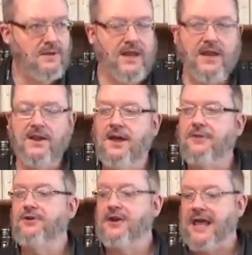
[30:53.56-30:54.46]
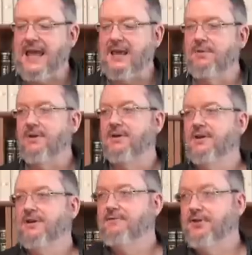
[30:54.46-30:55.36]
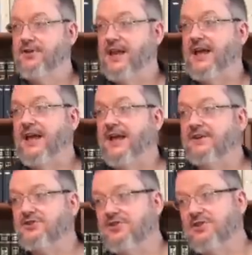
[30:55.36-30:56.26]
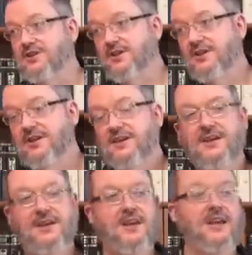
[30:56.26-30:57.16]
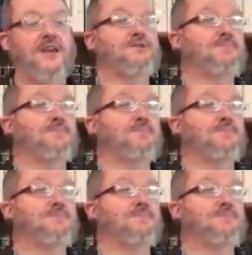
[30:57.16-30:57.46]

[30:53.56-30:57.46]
That another name for the Nachash is